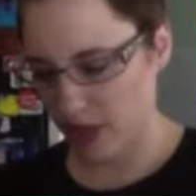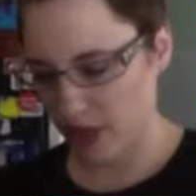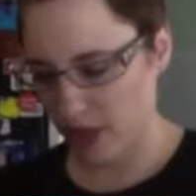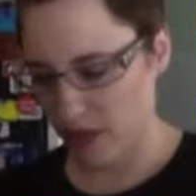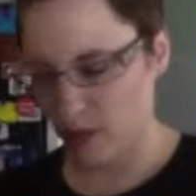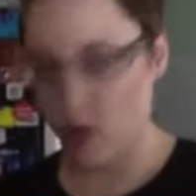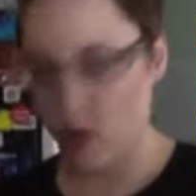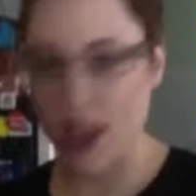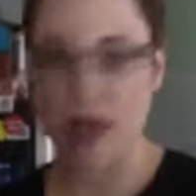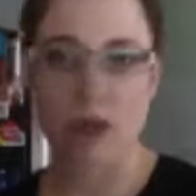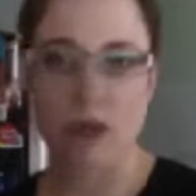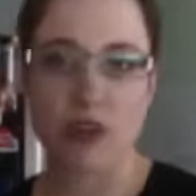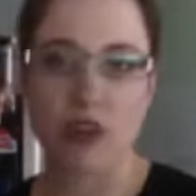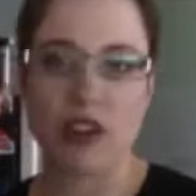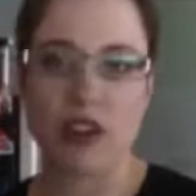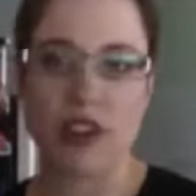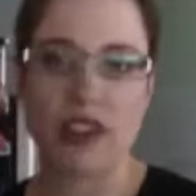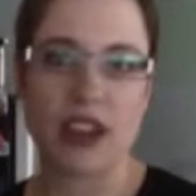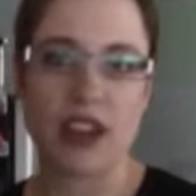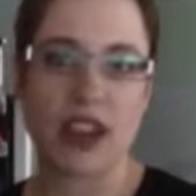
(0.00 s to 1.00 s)
way
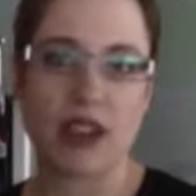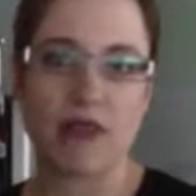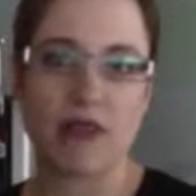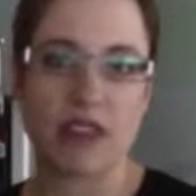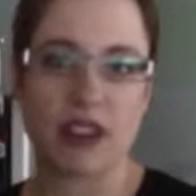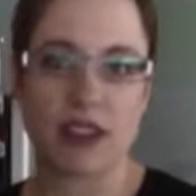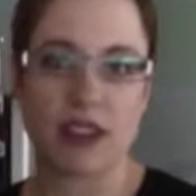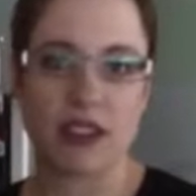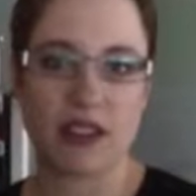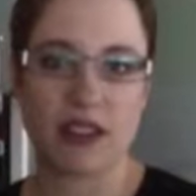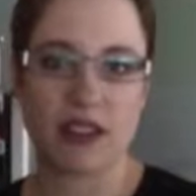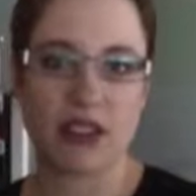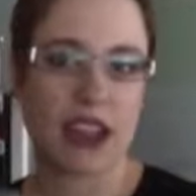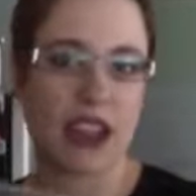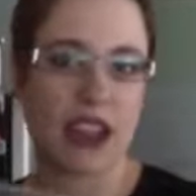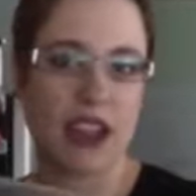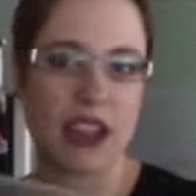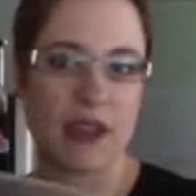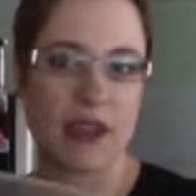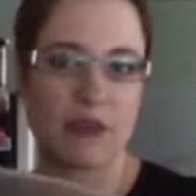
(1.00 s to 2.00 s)
more than I would
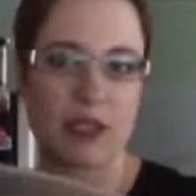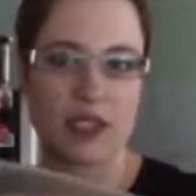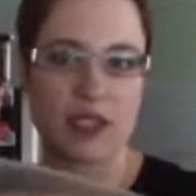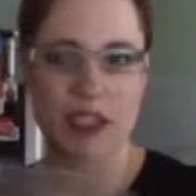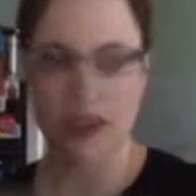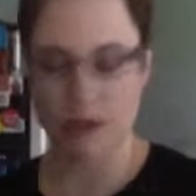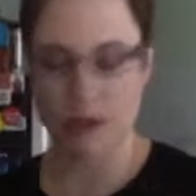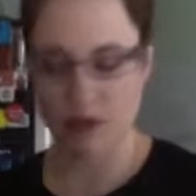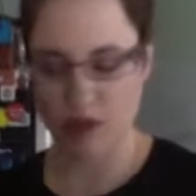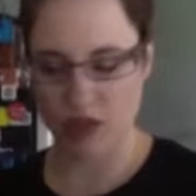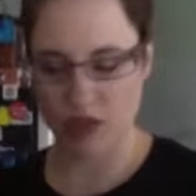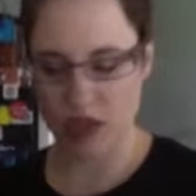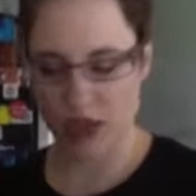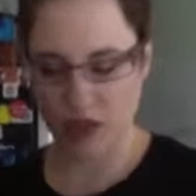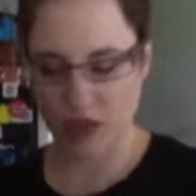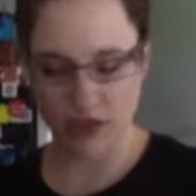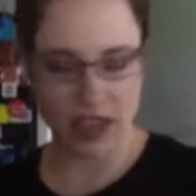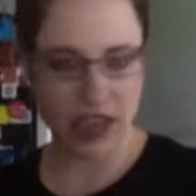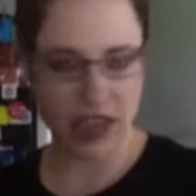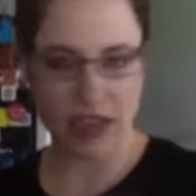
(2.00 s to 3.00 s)
eat. I'm just gonna pull
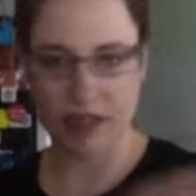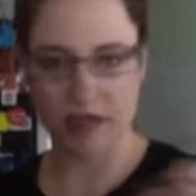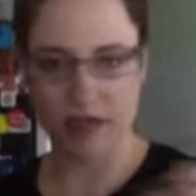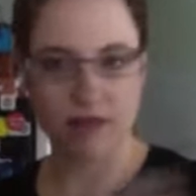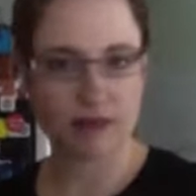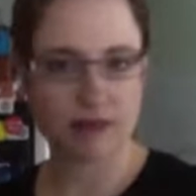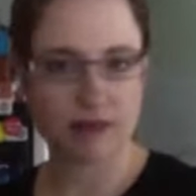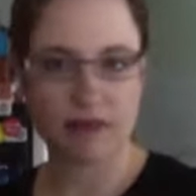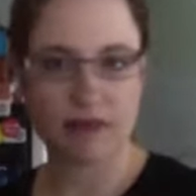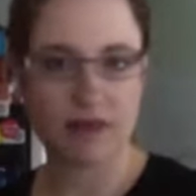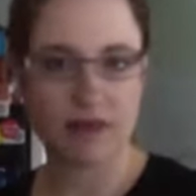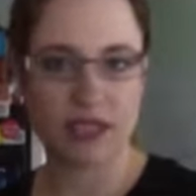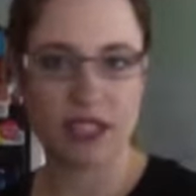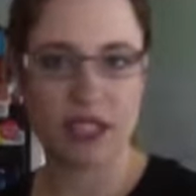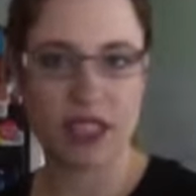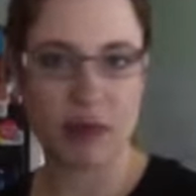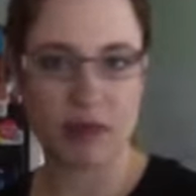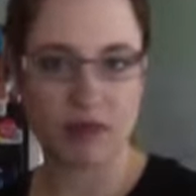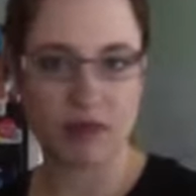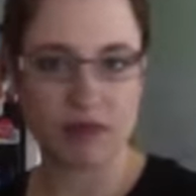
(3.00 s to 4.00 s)
out like
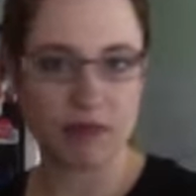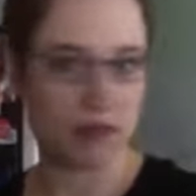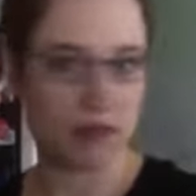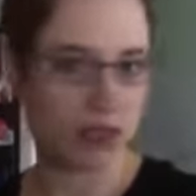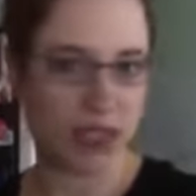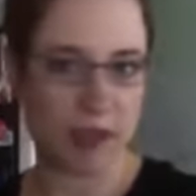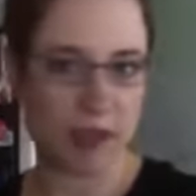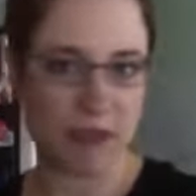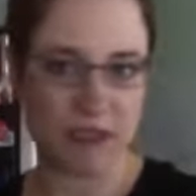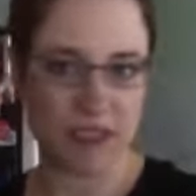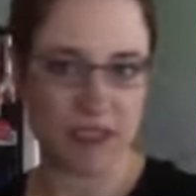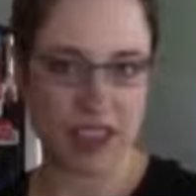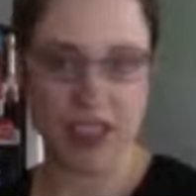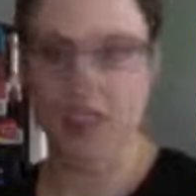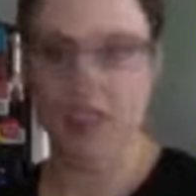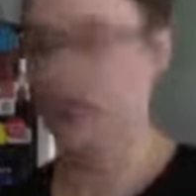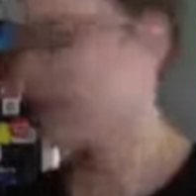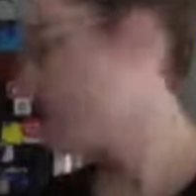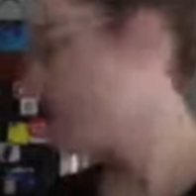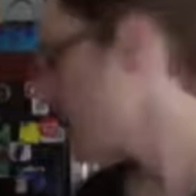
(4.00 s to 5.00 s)
some of this.